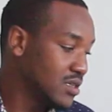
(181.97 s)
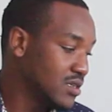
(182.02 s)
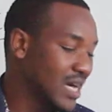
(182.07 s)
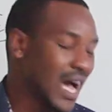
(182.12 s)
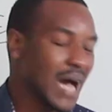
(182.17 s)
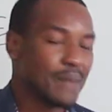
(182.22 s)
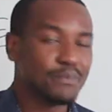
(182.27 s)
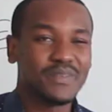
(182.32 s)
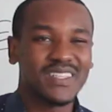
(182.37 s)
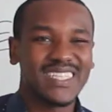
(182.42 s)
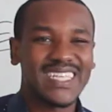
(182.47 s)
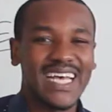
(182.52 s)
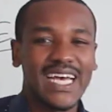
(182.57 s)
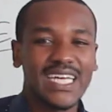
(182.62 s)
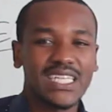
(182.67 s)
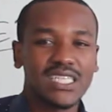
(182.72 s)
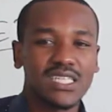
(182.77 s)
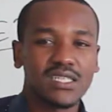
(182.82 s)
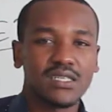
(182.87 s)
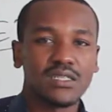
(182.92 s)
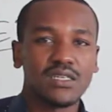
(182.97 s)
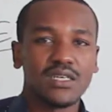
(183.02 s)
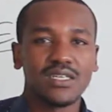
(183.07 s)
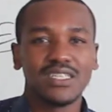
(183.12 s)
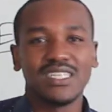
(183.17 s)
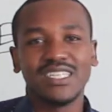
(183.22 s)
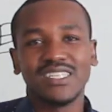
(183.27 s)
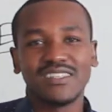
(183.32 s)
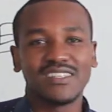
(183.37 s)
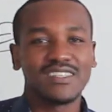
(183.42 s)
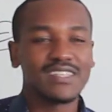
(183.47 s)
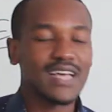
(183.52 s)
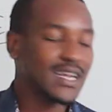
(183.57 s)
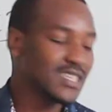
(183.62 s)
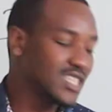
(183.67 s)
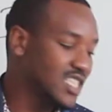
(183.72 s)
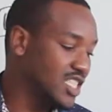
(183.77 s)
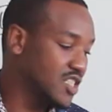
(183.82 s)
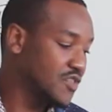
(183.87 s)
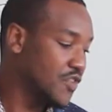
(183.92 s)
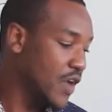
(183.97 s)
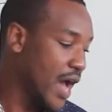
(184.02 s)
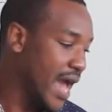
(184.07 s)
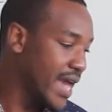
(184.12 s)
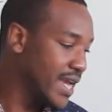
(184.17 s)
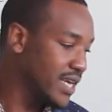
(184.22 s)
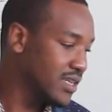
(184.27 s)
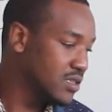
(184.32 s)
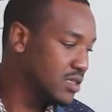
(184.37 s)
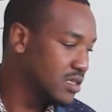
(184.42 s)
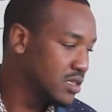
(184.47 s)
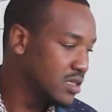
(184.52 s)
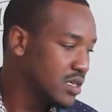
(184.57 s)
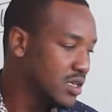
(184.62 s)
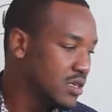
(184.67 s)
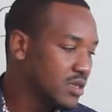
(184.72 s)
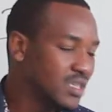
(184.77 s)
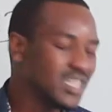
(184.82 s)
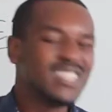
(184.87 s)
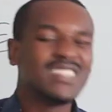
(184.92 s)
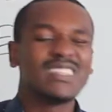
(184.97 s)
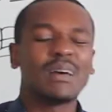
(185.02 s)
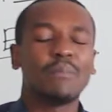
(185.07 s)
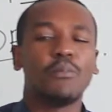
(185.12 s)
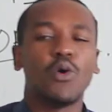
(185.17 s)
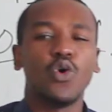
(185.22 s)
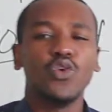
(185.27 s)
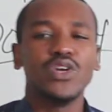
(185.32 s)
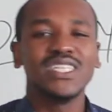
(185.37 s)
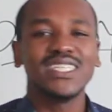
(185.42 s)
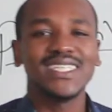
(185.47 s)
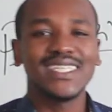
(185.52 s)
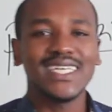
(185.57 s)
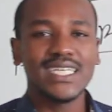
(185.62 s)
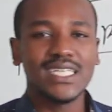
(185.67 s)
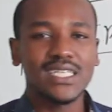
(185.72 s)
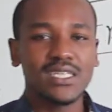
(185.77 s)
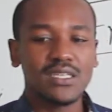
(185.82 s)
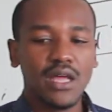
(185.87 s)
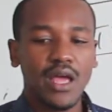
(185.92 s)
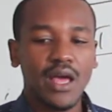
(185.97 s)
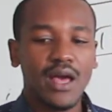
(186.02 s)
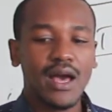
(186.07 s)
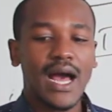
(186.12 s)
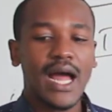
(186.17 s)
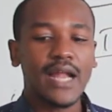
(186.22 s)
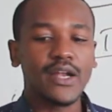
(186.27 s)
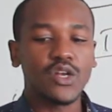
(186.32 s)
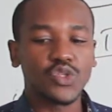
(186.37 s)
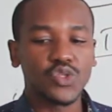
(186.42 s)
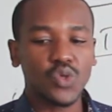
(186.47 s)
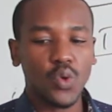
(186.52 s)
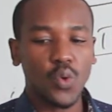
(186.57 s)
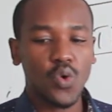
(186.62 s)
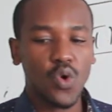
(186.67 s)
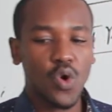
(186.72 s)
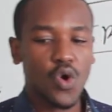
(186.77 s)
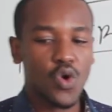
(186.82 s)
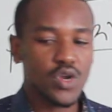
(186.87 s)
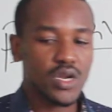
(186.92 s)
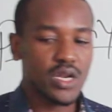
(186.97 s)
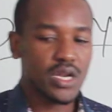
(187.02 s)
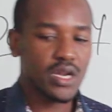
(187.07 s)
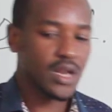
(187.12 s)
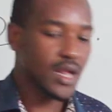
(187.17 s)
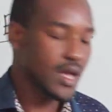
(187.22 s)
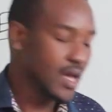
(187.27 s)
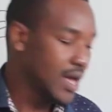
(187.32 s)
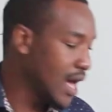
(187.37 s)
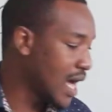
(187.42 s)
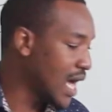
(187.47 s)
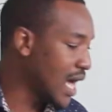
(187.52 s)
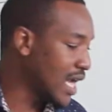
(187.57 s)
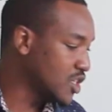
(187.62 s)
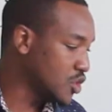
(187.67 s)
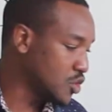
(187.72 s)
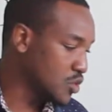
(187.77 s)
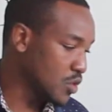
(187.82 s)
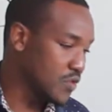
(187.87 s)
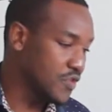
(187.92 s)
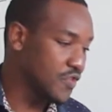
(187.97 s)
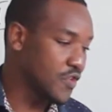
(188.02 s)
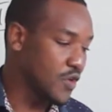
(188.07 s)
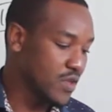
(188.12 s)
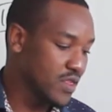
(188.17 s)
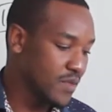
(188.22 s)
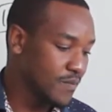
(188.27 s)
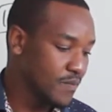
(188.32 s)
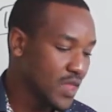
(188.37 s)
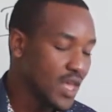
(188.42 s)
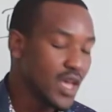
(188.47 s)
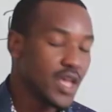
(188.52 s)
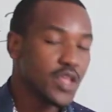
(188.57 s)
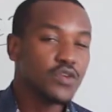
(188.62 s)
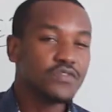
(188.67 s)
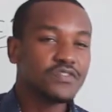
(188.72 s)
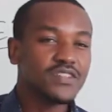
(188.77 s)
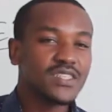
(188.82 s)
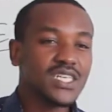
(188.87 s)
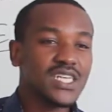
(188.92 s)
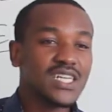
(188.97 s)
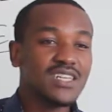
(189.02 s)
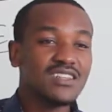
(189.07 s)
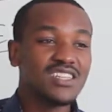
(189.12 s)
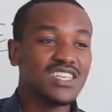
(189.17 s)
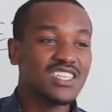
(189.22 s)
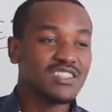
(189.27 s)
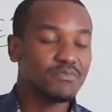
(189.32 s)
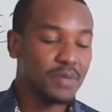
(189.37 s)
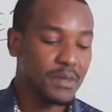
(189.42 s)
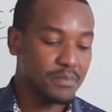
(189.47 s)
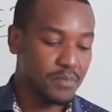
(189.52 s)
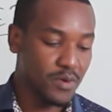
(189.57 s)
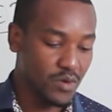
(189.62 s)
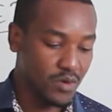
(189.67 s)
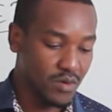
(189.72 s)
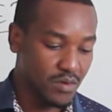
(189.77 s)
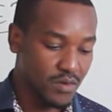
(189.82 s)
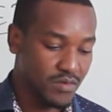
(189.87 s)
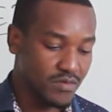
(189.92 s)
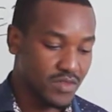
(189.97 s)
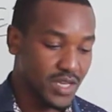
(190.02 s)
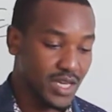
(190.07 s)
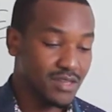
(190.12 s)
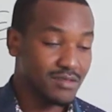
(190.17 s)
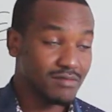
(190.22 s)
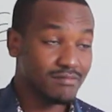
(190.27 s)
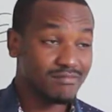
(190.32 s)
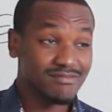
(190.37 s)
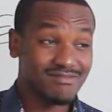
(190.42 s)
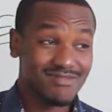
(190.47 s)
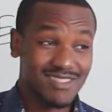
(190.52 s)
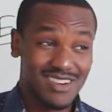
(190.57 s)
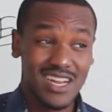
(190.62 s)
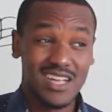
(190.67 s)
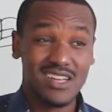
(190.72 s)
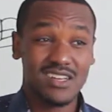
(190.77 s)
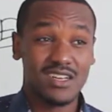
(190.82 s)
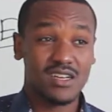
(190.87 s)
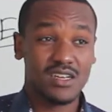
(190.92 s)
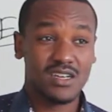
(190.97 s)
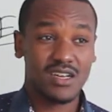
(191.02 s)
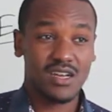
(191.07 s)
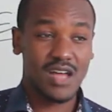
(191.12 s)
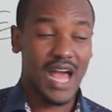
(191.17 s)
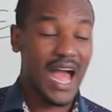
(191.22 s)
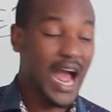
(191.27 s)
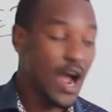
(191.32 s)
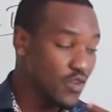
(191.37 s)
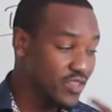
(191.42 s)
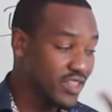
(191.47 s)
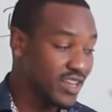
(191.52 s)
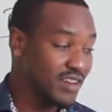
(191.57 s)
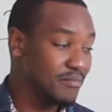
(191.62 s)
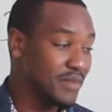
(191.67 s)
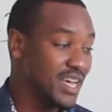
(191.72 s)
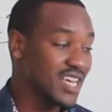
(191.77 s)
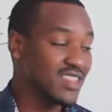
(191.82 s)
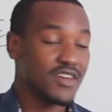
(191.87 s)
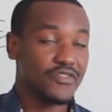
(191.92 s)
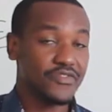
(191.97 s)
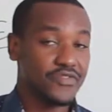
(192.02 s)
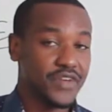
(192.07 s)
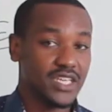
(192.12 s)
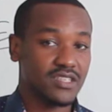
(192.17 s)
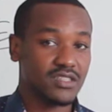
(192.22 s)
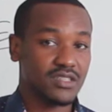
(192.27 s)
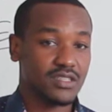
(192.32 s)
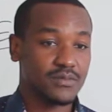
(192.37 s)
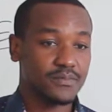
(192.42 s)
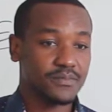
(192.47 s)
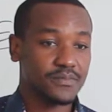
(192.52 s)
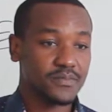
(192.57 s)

upset, dissatisfied, disappointed, and so on and so forth. You've seen these people, they like how they make the face,